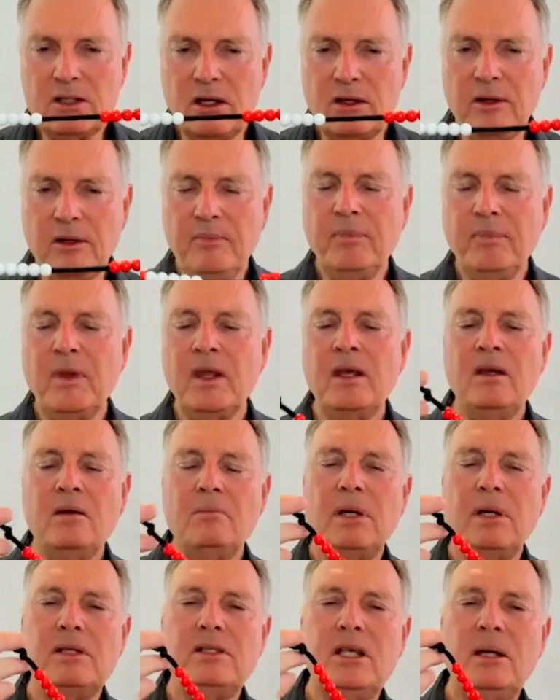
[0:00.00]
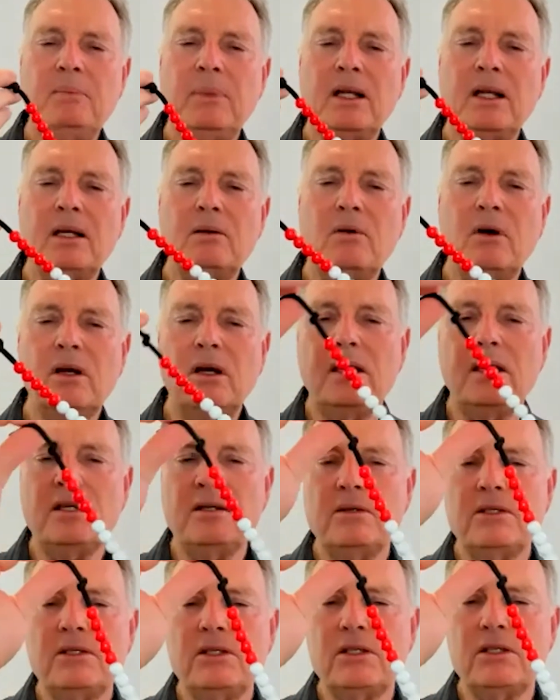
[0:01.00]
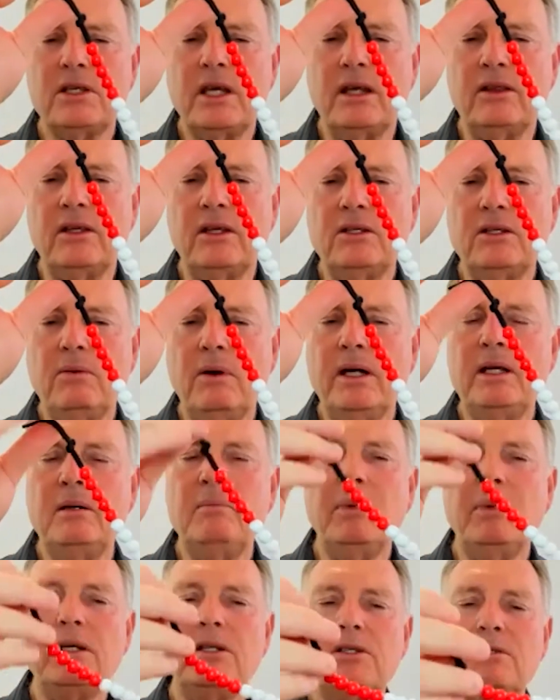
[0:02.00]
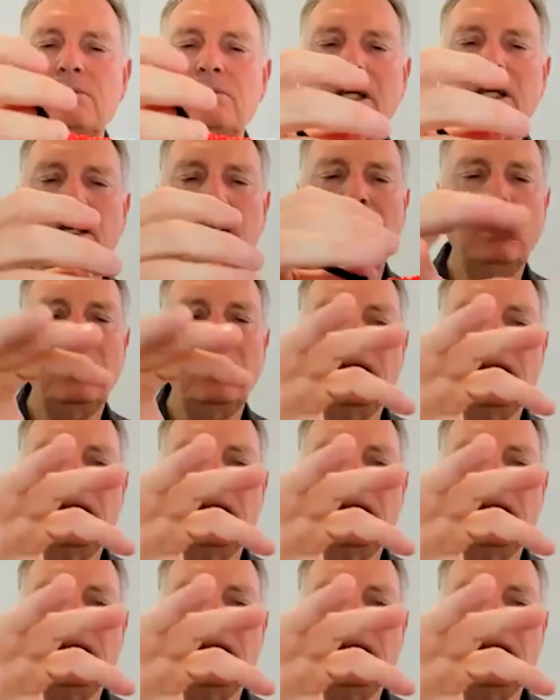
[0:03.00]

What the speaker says: on them. But typically what I do is just get the 20 bead string,